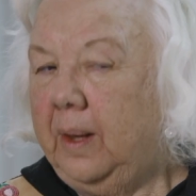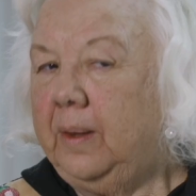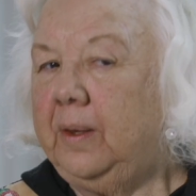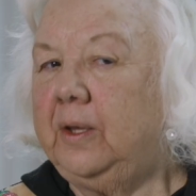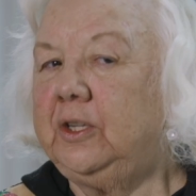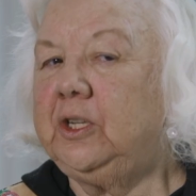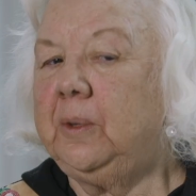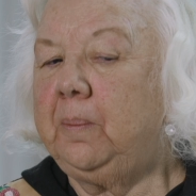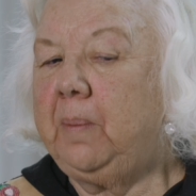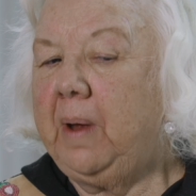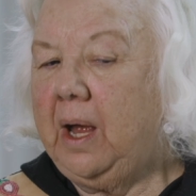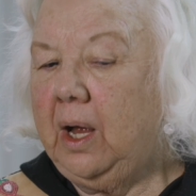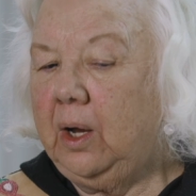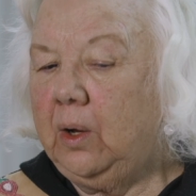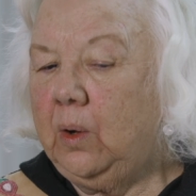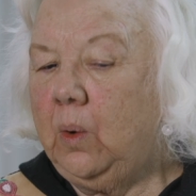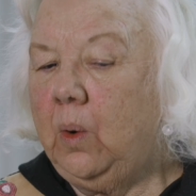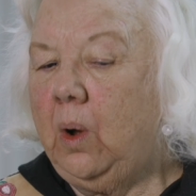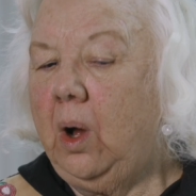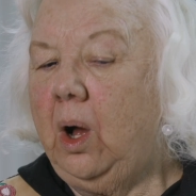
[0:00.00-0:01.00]
The
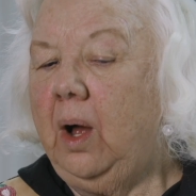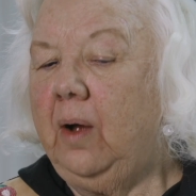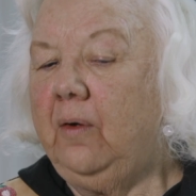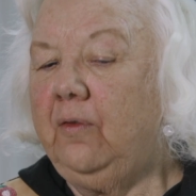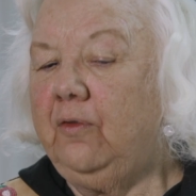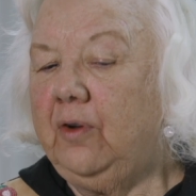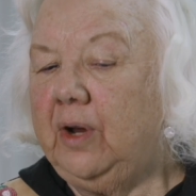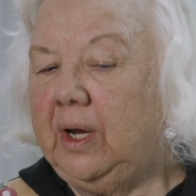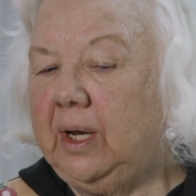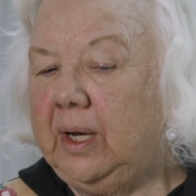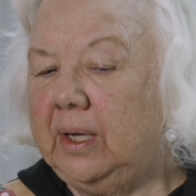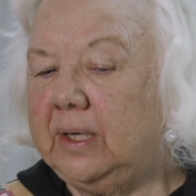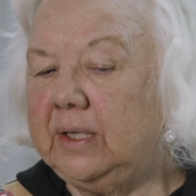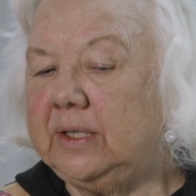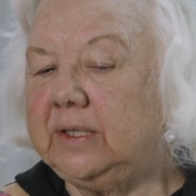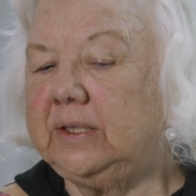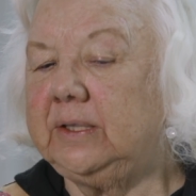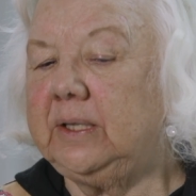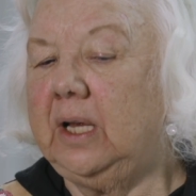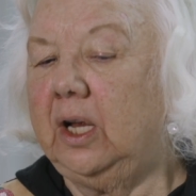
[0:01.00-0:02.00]
tobacco offering
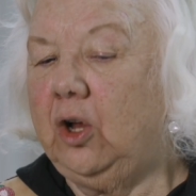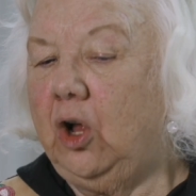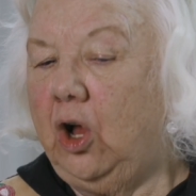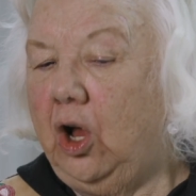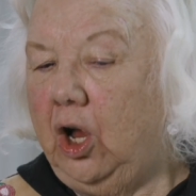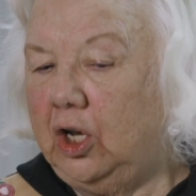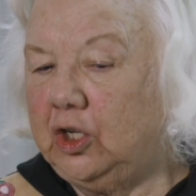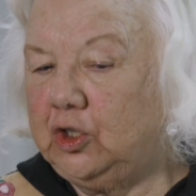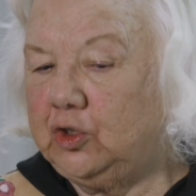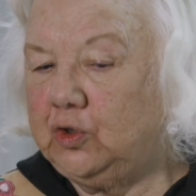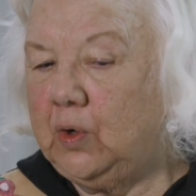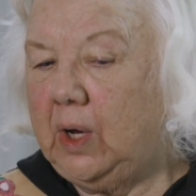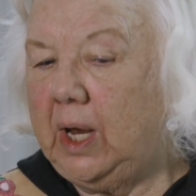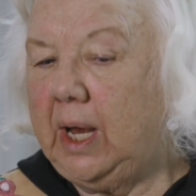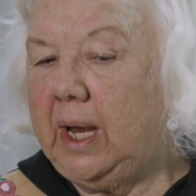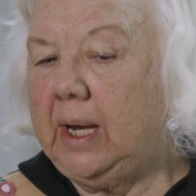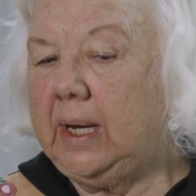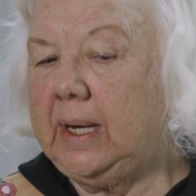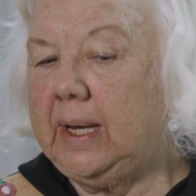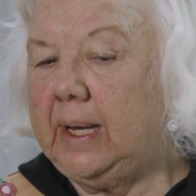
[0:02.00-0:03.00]
is a
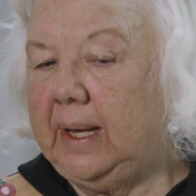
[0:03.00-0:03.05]
contract.